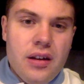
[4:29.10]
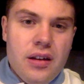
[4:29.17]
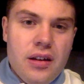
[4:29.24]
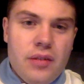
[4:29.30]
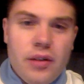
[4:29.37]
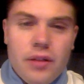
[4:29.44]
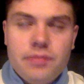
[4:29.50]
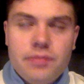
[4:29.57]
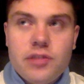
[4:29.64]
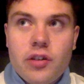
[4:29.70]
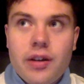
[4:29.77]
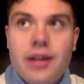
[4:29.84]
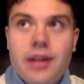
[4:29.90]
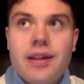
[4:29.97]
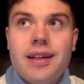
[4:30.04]

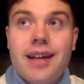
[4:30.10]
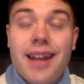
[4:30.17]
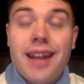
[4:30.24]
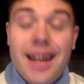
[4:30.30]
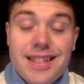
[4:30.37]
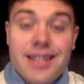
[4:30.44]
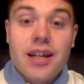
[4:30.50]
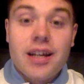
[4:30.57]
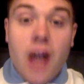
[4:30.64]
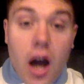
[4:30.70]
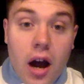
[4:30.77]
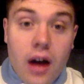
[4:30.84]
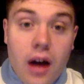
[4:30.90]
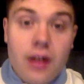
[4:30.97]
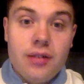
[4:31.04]

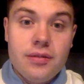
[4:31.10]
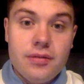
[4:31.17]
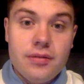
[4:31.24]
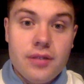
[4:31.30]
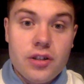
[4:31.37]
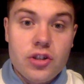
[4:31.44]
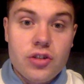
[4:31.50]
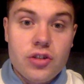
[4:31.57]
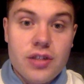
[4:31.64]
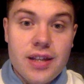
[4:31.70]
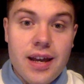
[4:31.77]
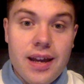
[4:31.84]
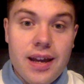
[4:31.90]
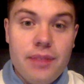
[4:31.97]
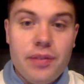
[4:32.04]
Kaleta, I should
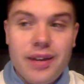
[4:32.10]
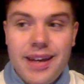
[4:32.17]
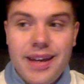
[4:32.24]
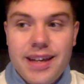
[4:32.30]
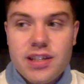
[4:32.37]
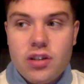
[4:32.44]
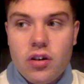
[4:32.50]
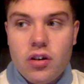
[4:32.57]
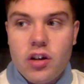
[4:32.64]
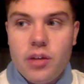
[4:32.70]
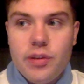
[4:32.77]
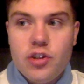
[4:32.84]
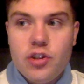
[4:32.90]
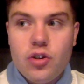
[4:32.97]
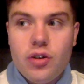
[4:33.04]
say, but he's not going
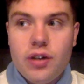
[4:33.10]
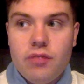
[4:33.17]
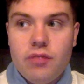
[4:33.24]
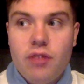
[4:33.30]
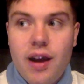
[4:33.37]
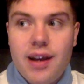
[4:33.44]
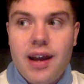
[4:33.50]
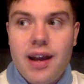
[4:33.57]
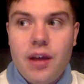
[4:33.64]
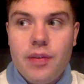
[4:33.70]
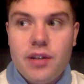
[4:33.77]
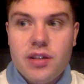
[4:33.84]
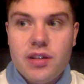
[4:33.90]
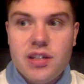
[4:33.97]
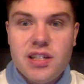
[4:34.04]
to be joining right now
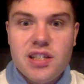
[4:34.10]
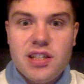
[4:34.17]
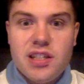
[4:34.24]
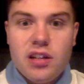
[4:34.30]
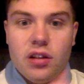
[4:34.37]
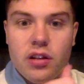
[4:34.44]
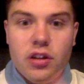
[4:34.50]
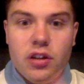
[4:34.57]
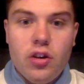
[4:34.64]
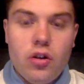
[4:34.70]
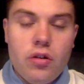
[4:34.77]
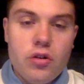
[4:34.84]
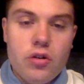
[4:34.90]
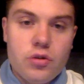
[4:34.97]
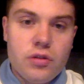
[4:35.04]
because he's still at the
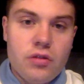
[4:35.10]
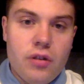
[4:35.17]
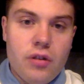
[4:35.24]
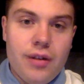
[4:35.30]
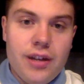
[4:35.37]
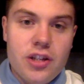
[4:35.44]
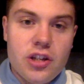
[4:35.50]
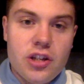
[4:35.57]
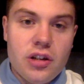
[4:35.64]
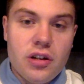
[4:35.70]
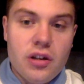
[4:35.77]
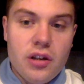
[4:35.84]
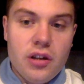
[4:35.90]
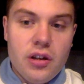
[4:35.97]
Euros with Croatia.